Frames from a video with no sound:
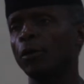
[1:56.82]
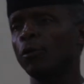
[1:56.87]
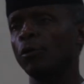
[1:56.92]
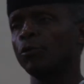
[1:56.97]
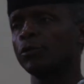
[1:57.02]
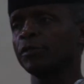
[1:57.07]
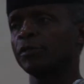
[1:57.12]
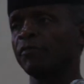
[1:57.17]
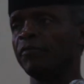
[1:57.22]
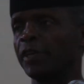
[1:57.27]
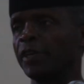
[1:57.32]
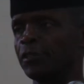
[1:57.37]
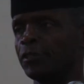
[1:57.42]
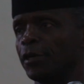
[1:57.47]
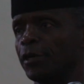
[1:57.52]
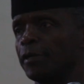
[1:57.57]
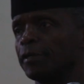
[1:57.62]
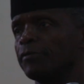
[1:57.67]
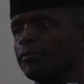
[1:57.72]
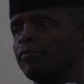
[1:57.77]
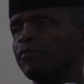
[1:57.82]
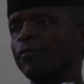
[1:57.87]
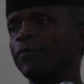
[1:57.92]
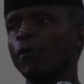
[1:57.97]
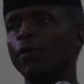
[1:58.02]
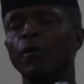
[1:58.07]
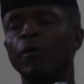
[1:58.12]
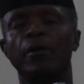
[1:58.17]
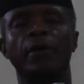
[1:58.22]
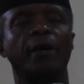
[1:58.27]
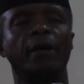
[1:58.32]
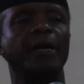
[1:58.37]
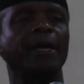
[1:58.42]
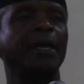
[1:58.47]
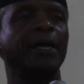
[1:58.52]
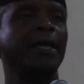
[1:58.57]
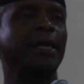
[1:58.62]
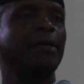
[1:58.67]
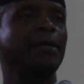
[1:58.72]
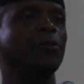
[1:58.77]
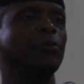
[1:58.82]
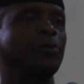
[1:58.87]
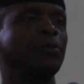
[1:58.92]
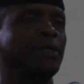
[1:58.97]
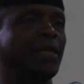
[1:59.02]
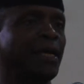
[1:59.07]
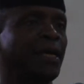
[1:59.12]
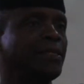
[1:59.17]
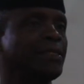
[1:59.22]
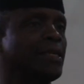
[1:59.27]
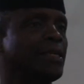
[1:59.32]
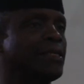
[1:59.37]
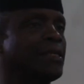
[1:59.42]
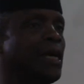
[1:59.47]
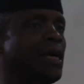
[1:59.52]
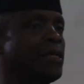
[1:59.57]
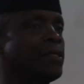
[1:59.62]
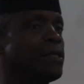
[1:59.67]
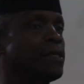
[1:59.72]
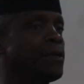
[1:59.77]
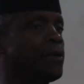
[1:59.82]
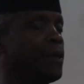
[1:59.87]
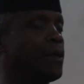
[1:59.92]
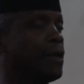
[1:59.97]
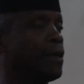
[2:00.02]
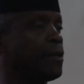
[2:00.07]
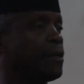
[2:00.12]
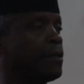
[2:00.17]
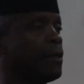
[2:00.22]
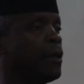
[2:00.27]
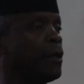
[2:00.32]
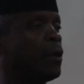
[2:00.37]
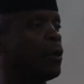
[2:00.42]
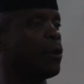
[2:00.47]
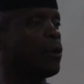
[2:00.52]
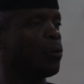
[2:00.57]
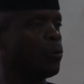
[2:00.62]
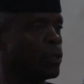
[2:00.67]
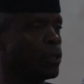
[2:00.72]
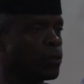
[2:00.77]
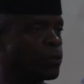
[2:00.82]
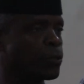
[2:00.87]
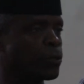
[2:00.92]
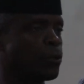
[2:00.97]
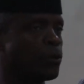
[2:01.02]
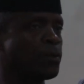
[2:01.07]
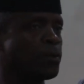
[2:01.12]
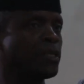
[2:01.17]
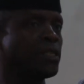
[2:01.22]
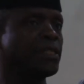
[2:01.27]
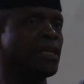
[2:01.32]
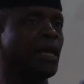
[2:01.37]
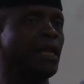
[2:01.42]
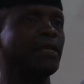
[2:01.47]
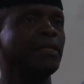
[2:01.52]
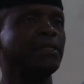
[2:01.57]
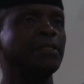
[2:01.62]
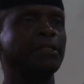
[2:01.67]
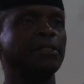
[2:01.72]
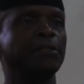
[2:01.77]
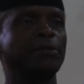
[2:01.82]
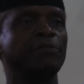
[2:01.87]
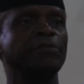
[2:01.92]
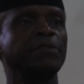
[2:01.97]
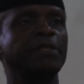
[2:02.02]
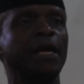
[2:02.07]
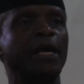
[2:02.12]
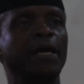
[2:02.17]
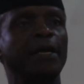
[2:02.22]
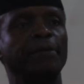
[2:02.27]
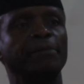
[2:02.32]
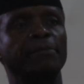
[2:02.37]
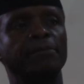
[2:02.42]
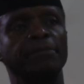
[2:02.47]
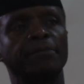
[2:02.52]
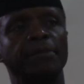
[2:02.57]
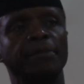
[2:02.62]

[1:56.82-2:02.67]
whose vision for a united Nigeria withstood the challenges of time.